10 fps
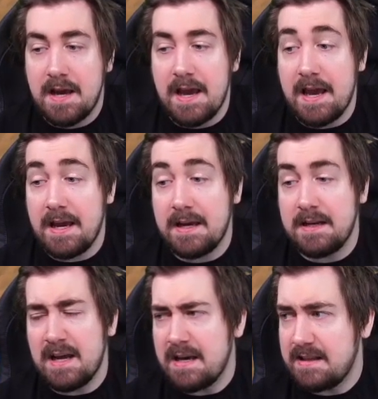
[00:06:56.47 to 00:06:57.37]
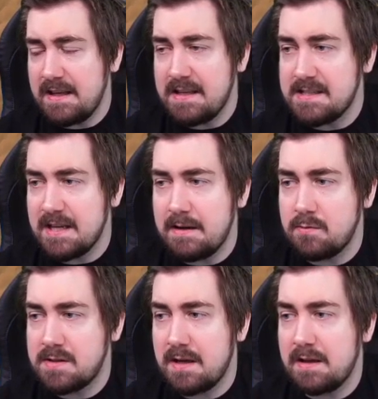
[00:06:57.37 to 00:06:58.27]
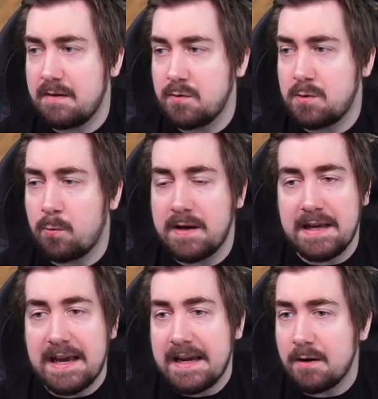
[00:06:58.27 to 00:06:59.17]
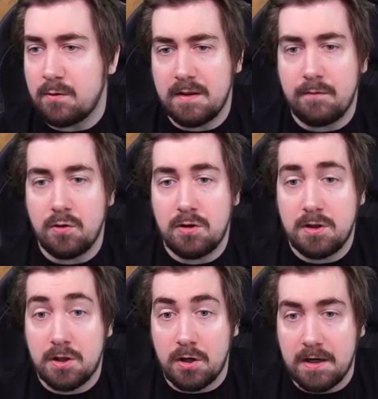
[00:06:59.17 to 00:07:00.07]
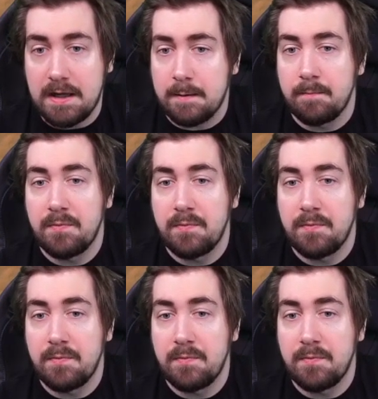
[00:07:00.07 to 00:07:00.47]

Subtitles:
And I think he said he was like level 28 or level 30